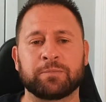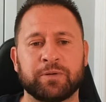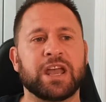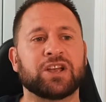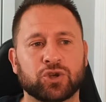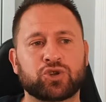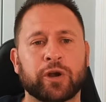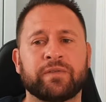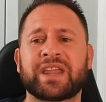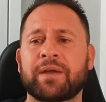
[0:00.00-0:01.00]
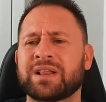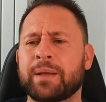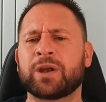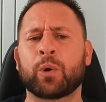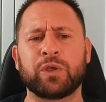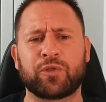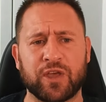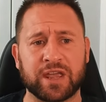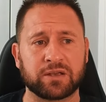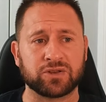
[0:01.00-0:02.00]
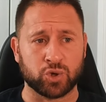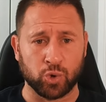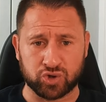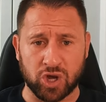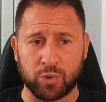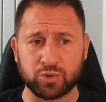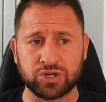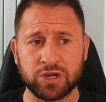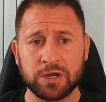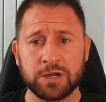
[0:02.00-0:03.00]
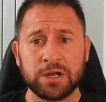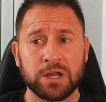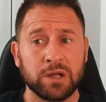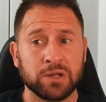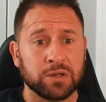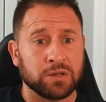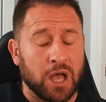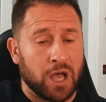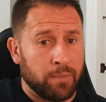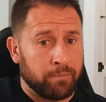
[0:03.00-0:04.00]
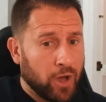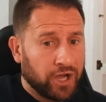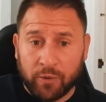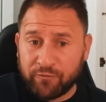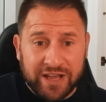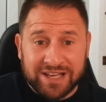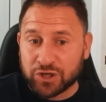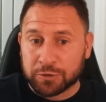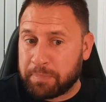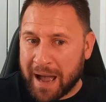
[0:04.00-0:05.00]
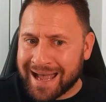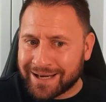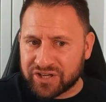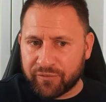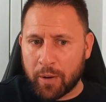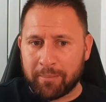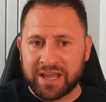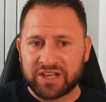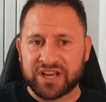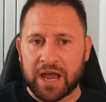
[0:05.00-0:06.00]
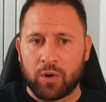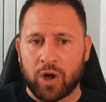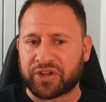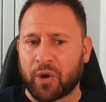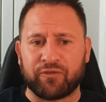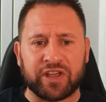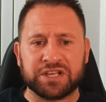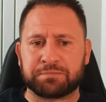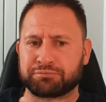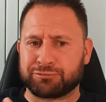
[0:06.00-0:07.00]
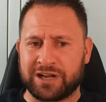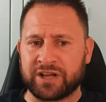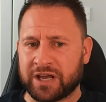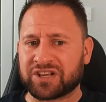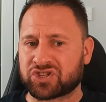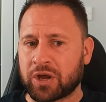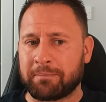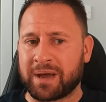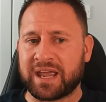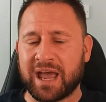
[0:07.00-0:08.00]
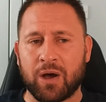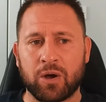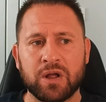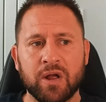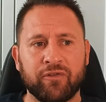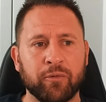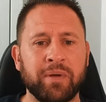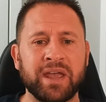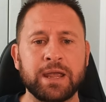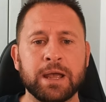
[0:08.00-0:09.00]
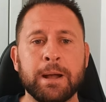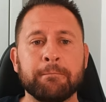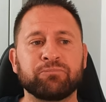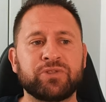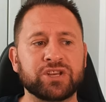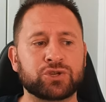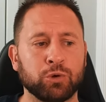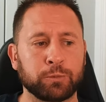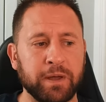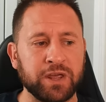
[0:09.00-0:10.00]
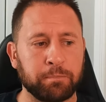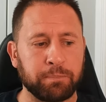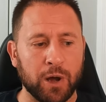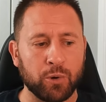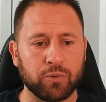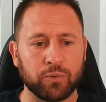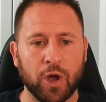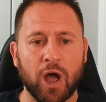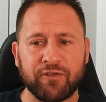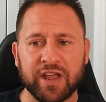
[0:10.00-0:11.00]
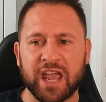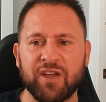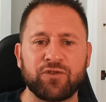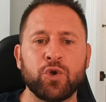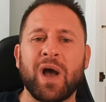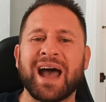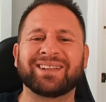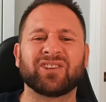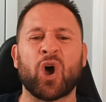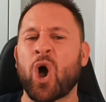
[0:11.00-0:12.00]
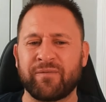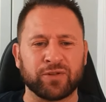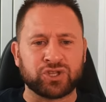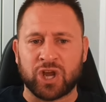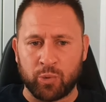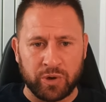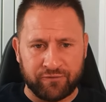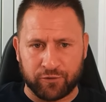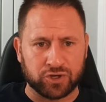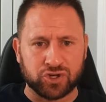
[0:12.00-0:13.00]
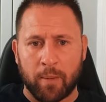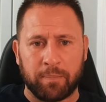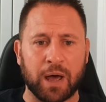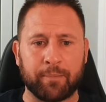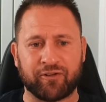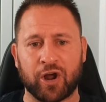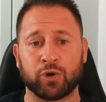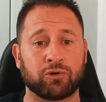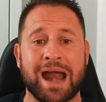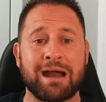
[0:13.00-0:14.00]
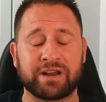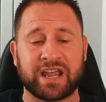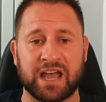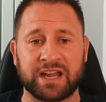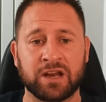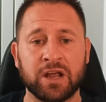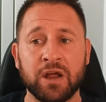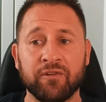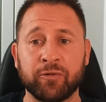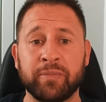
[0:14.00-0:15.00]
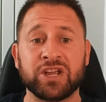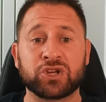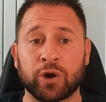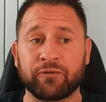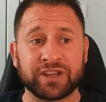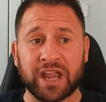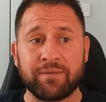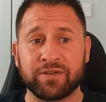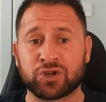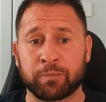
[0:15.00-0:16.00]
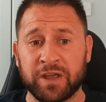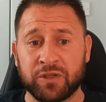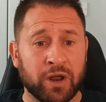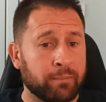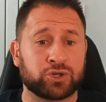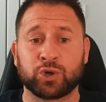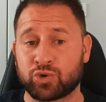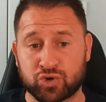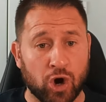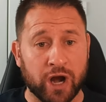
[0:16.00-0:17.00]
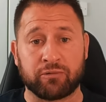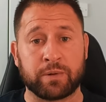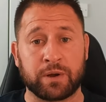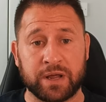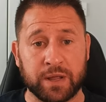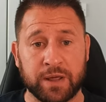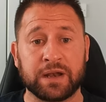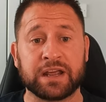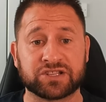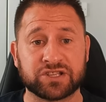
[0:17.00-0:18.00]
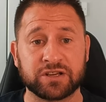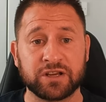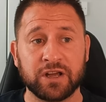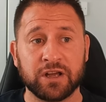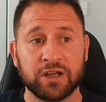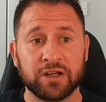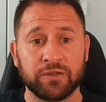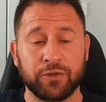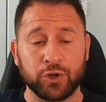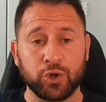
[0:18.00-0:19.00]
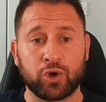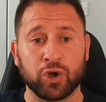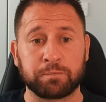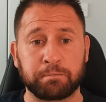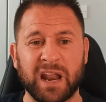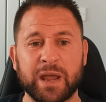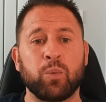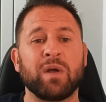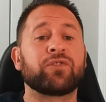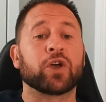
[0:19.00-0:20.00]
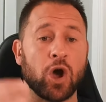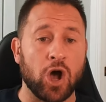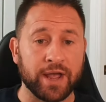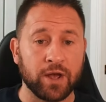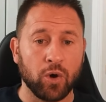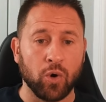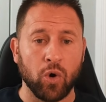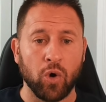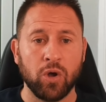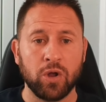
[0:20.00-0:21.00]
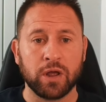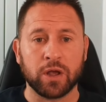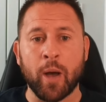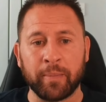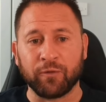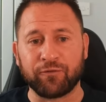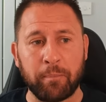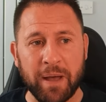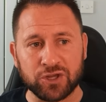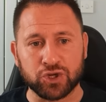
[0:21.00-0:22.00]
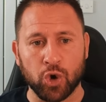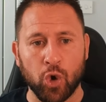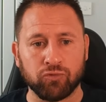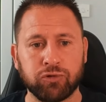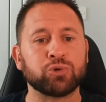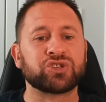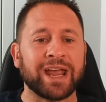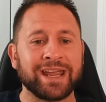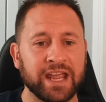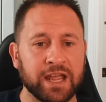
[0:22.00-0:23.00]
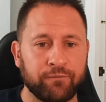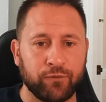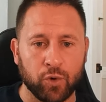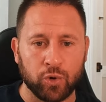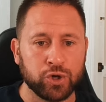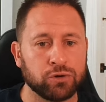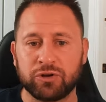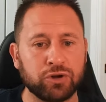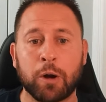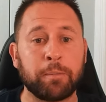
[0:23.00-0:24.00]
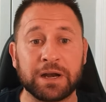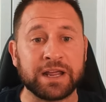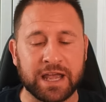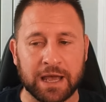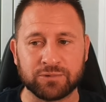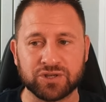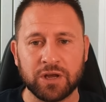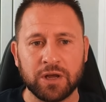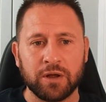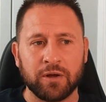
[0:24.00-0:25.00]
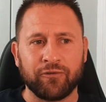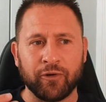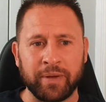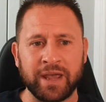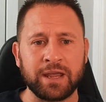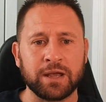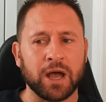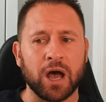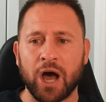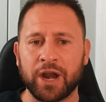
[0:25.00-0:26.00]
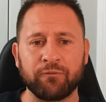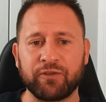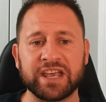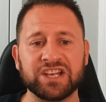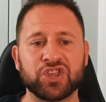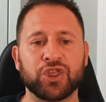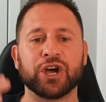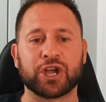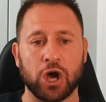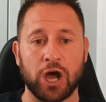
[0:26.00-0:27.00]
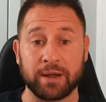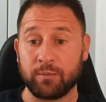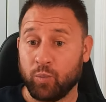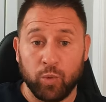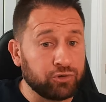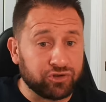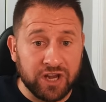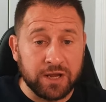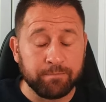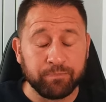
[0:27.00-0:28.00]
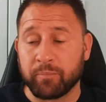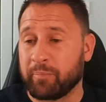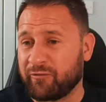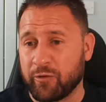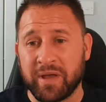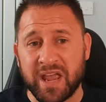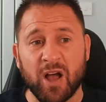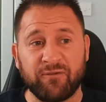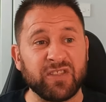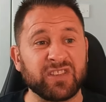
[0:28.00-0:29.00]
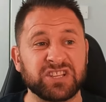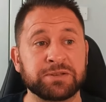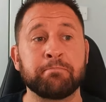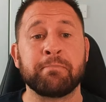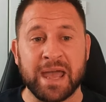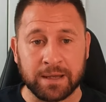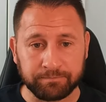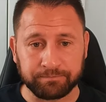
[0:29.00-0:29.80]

end. But yeah, so Jonathan David, let me know what you think. Scores goals. I don't think he's as bad as everyone makes out. I don't think he's brilliant as some make out. For me, this would be the bloke that I think if you had an Ivan Toney, for example, up front or a Harry Kane, for me, Jonathan David should be the number two striker in the list that you could play with the guy or coming off the bench or rotating for your Europa League games. For me, I don't think he's the guy. We'll see. But for me, I think this is meh.